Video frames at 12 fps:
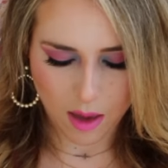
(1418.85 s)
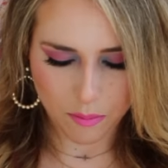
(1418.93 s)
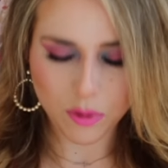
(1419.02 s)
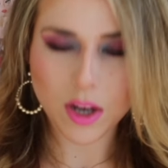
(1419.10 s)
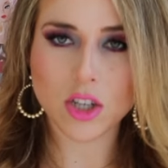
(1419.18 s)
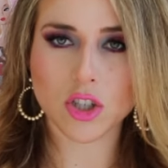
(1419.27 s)

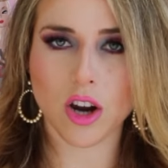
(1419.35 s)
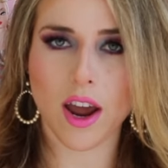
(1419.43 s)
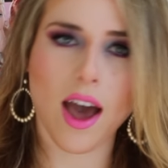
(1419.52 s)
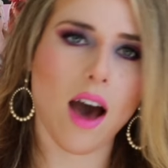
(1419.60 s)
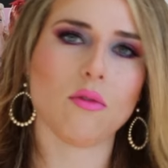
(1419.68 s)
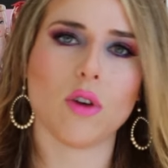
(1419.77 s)
pretty sure I
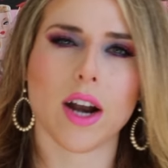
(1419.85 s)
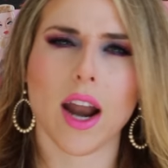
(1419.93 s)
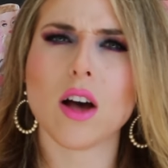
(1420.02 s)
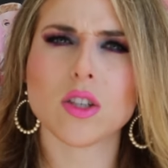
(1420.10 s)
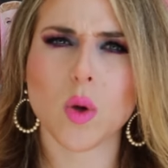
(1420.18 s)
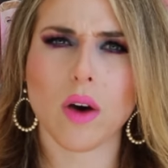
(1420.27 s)
have one. And I
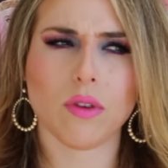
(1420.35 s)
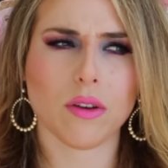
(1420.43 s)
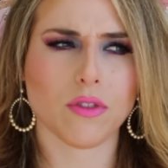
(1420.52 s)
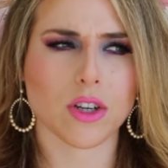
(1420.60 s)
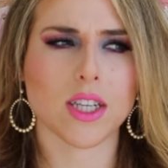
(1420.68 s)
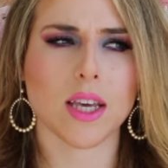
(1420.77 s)
also have one
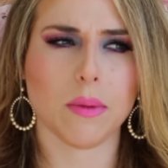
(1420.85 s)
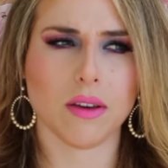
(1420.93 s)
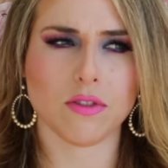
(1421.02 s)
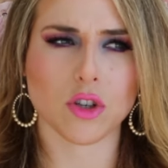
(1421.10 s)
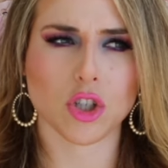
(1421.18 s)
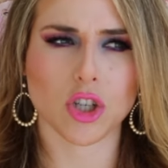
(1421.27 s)
for Teamy
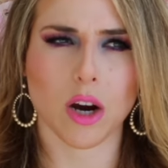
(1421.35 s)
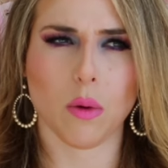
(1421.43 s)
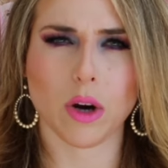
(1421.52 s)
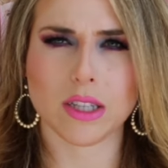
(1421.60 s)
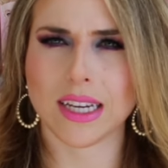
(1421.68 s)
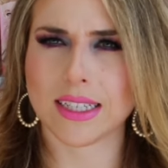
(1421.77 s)
for sure,
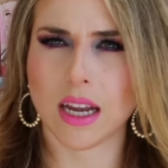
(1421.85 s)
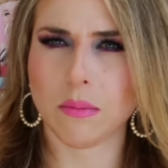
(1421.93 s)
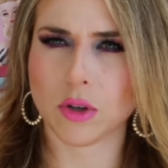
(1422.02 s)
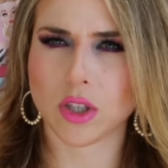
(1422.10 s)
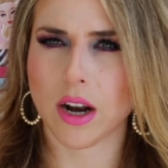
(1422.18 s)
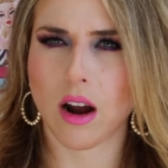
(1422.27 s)
where it's like
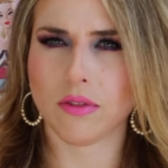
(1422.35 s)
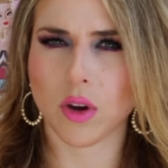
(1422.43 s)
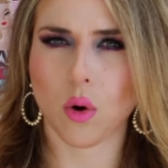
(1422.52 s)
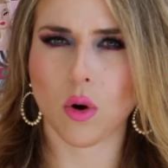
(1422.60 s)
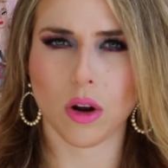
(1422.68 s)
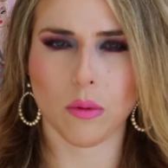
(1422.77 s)
10% off your
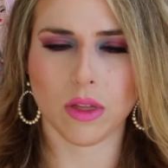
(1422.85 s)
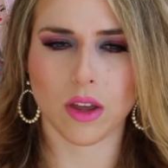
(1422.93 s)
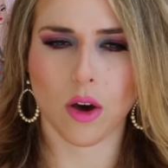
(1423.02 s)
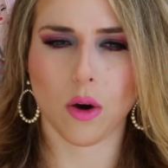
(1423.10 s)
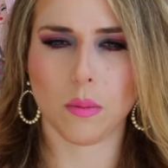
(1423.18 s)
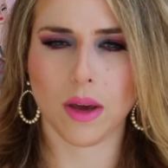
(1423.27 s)
order with the
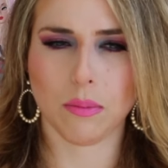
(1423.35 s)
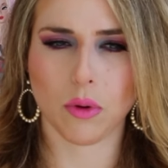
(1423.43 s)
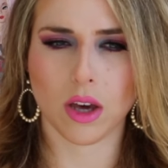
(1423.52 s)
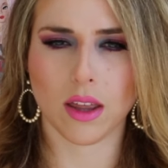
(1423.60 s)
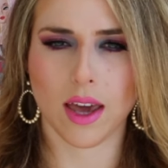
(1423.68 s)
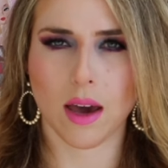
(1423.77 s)
code Paper
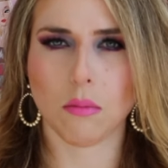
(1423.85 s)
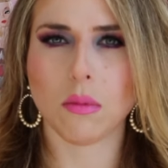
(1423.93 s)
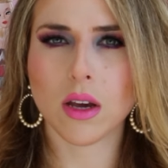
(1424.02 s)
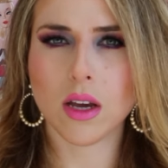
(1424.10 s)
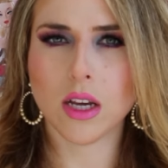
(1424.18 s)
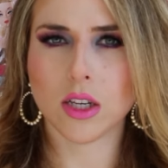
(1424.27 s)
and Glam.
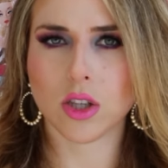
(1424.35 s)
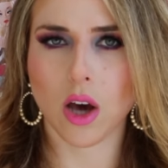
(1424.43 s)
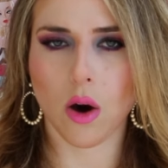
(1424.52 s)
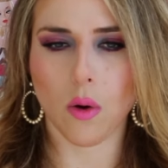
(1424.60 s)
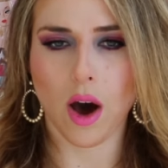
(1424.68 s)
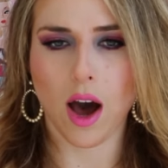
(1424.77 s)

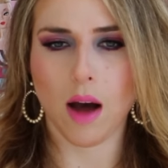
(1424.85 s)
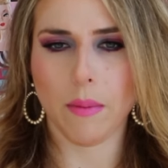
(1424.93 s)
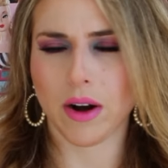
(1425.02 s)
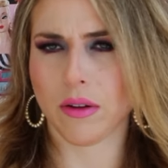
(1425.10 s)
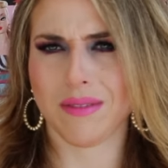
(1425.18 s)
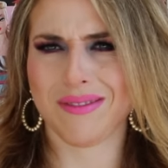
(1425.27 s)
So I
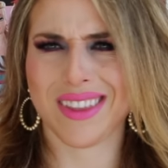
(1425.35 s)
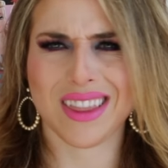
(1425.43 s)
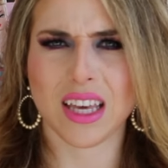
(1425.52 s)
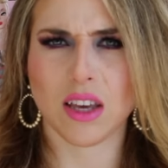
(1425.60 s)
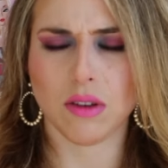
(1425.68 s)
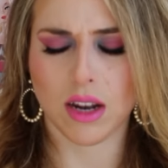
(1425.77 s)
don't even
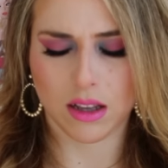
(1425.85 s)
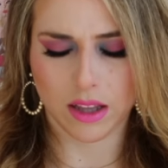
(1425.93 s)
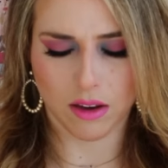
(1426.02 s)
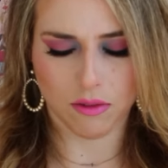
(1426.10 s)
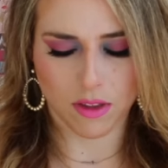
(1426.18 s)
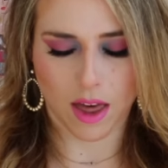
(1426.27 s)
think you need a
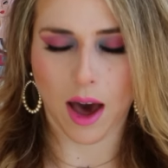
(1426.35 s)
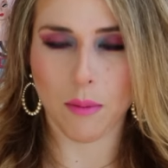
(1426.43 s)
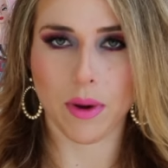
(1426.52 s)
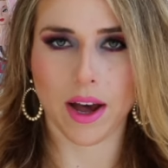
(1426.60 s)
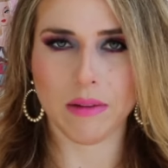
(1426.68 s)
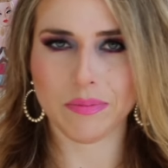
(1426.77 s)
link for that,
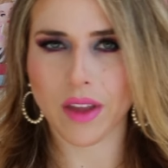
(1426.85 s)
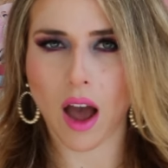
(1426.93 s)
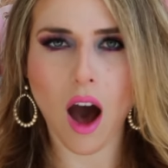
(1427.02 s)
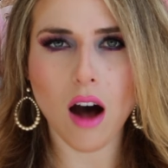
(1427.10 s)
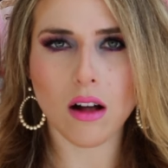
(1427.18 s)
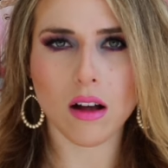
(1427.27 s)
but
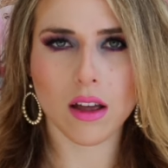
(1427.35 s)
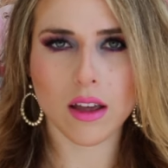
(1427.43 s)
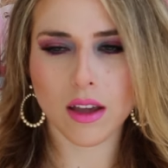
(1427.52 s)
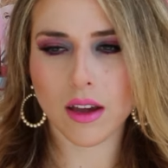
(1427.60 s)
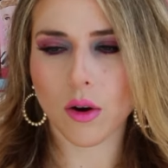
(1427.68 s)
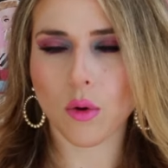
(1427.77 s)
I'll
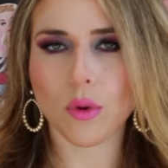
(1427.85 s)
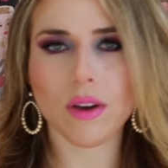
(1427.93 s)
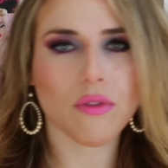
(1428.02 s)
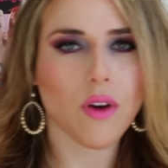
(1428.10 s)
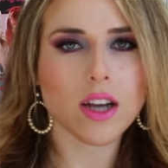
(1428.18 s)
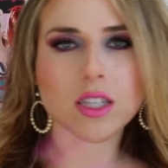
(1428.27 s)

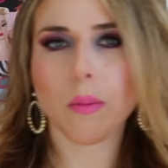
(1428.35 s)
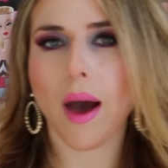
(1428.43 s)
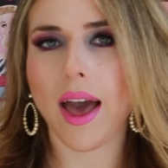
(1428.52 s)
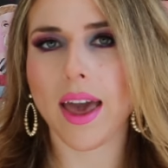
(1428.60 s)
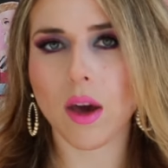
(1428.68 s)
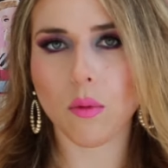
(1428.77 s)
refresh
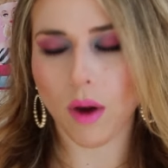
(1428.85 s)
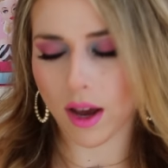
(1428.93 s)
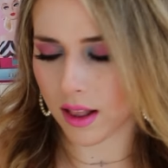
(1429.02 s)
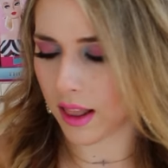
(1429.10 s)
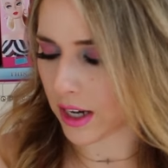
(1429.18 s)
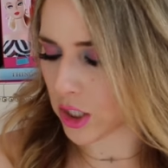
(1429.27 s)
my
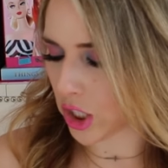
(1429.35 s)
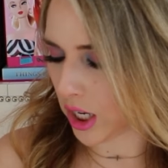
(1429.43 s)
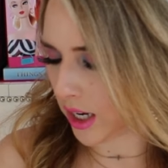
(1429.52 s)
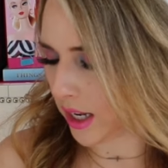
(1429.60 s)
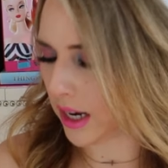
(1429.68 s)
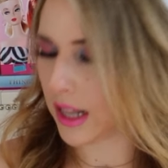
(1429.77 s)

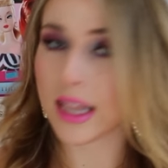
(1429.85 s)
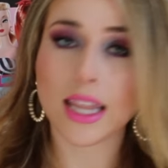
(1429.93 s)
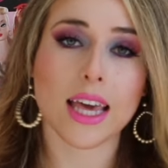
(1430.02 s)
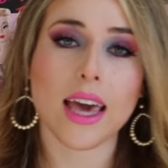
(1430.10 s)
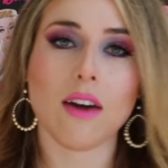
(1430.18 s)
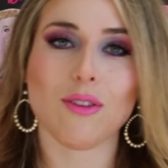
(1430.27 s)
recollection and
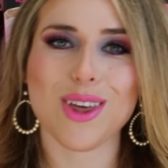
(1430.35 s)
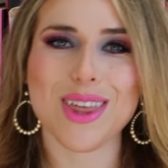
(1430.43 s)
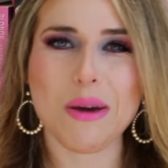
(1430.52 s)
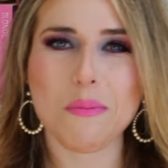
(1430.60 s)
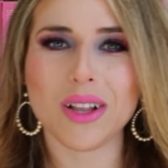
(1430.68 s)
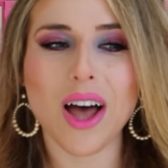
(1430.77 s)
link
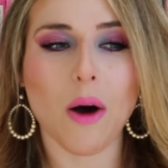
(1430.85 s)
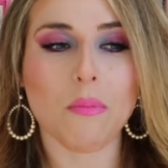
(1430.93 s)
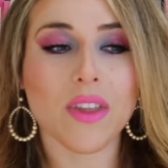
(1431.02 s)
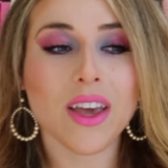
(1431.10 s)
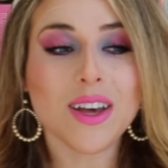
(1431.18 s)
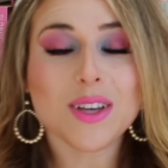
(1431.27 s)
everything below.
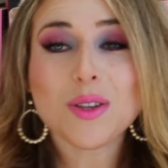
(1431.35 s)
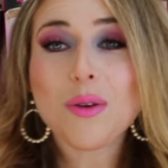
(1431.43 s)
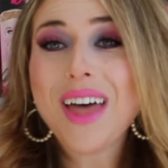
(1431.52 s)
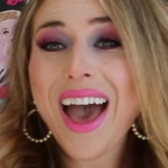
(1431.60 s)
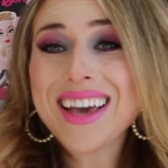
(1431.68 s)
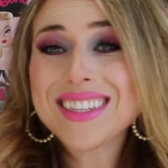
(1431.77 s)
So
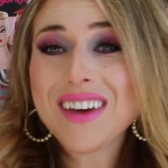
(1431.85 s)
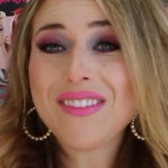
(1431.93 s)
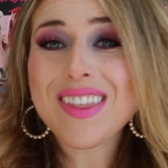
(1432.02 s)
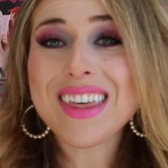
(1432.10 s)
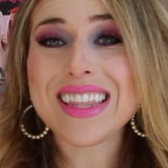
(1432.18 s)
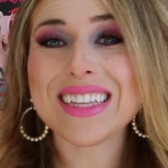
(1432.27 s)
that is
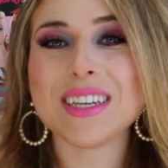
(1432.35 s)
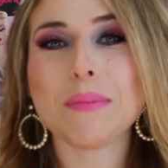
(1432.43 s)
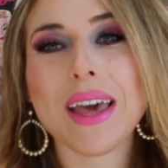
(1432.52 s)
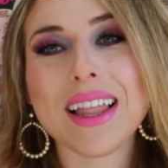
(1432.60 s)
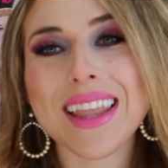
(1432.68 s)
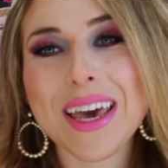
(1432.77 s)
everything that's in
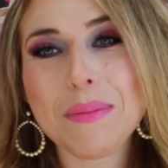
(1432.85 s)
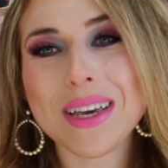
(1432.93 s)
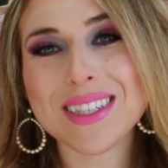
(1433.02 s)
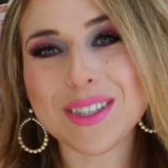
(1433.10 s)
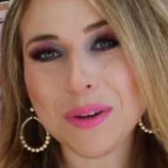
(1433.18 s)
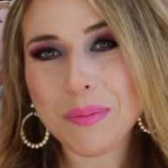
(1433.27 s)
my Glam
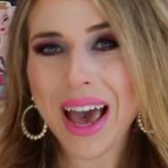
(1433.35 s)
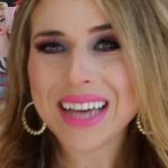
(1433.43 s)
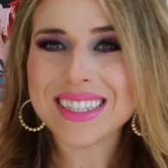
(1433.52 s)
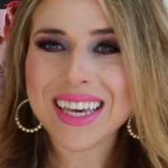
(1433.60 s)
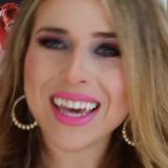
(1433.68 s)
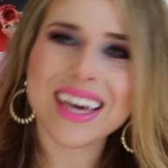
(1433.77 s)
Easter
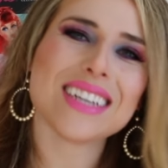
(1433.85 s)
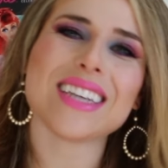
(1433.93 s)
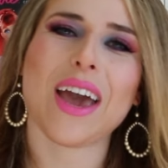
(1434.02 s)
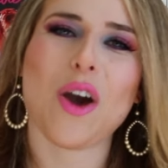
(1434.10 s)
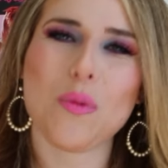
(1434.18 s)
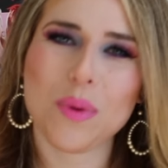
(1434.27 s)
basket.
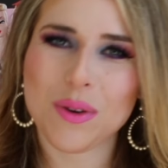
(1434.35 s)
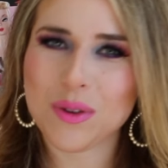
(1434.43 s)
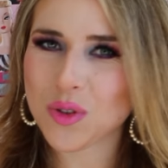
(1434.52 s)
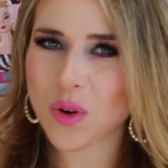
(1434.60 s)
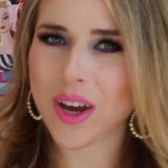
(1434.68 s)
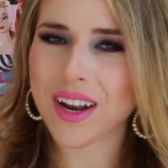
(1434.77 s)
I hope you
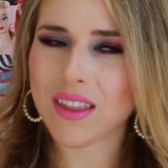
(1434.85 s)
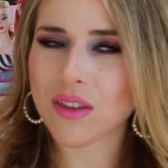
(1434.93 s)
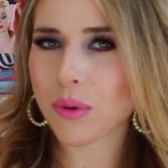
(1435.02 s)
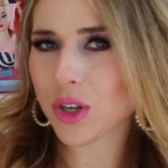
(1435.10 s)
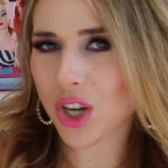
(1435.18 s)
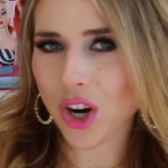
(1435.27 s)
enjoyed the
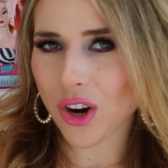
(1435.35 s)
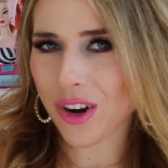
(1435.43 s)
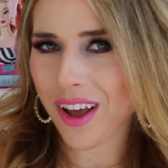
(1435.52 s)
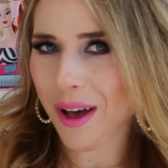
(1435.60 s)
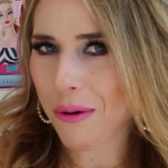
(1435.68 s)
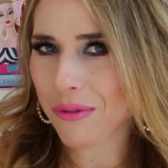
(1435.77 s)
return
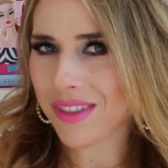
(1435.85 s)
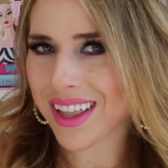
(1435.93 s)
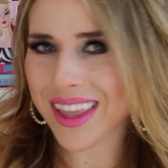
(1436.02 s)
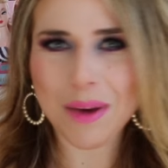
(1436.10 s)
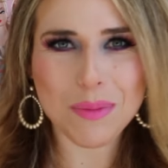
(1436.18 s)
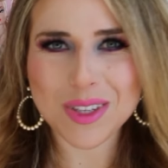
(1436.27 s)
of the
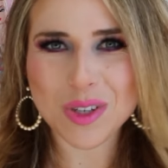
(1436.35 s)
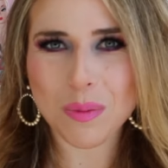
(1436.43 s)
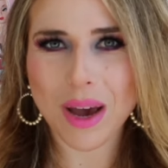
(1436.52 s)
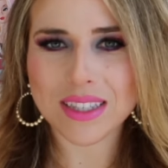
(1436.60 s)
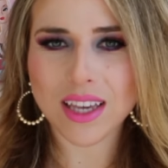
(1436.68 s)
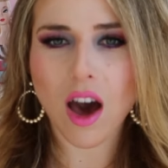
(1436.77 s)
Glam Easter
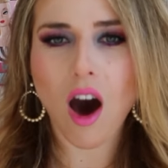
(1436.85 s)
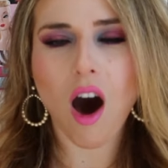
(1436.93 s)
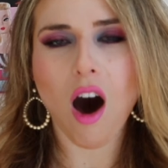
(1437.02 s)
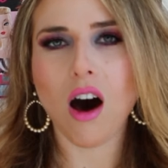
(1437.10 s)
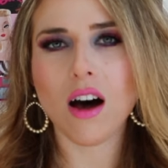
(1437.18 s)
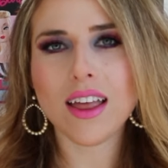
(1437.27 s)
Basket
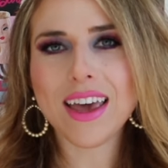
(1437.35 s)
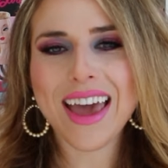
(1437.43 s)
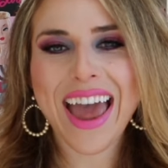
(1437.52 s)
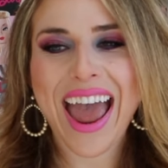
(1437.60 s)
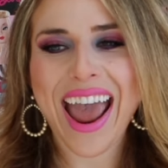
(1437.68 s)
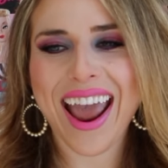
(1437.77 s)
haul.
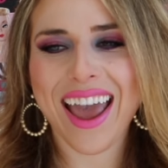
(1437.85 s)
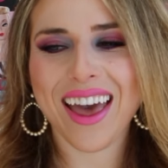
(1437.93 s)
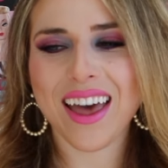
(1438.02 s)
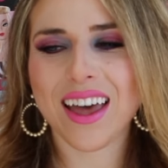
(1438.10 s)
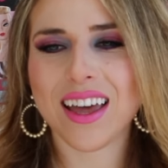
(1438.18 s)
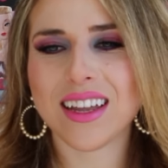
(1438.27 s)

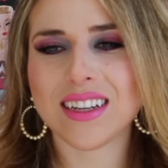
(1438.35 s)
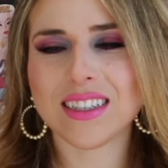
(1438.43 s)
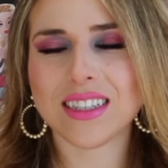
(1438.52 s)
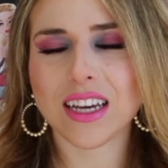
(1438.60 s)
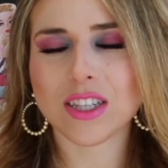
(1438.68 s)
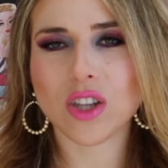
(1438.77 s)
And
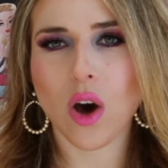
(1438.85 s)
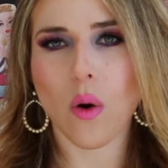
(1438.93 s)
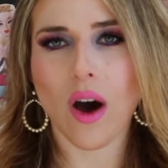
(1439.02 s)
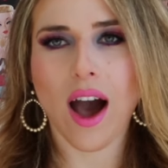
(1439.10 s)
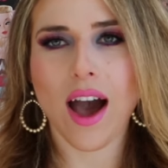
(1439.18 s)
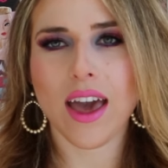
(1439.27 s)

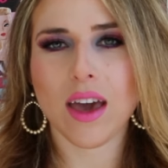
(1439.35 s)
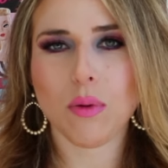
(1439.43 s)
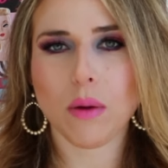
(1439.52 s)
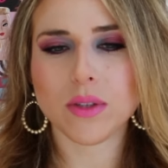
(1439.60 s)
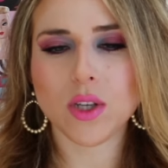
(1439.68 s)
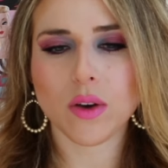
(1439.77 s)
so I
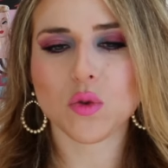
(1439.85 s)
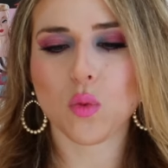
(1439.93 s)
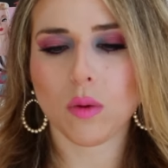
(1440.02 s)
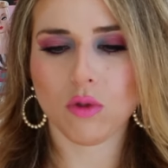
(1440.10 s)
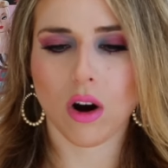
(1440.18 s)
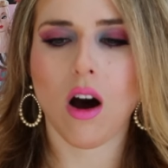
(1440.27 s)
promised you guys
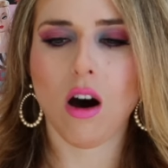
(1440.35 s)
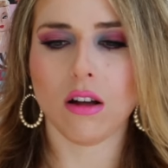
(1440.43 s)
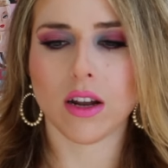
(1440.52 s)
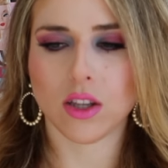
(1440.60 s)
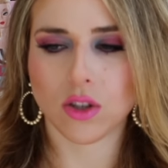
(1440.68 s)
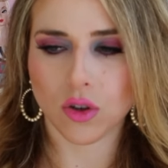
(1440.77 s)
one more haul
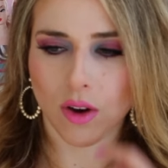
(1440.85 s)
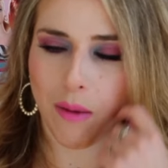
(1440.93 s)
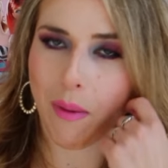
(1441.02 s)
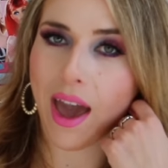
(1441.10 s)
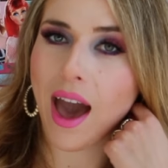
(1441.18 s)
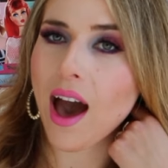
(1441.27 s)
on
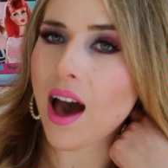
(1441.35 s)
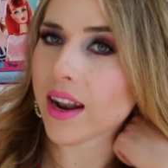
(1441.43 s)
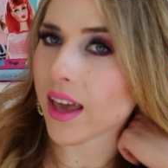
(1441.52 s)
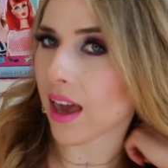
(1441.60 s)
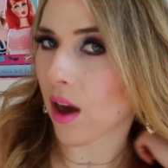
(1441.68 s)
Instagram. I had a